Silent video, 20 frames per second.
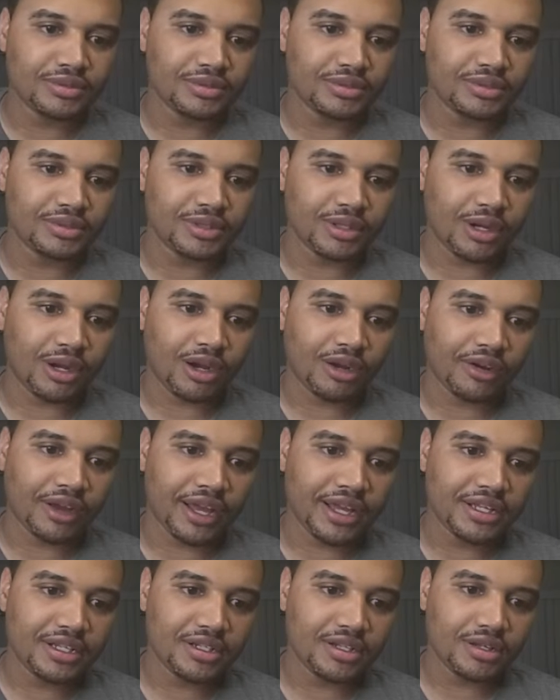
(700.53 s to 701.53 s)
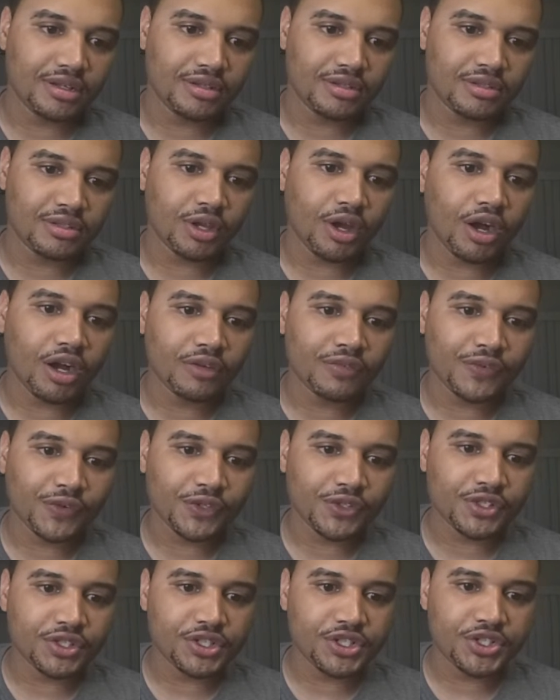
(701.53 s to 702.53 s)
Alright, dog
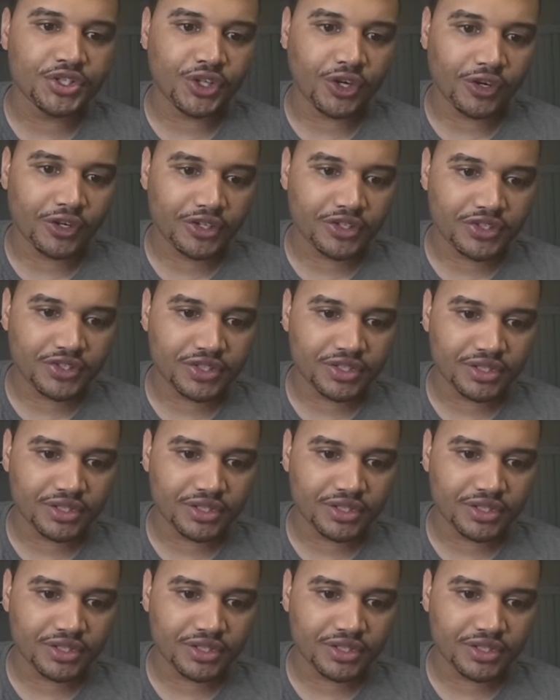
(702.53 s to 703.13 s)
versus sharks.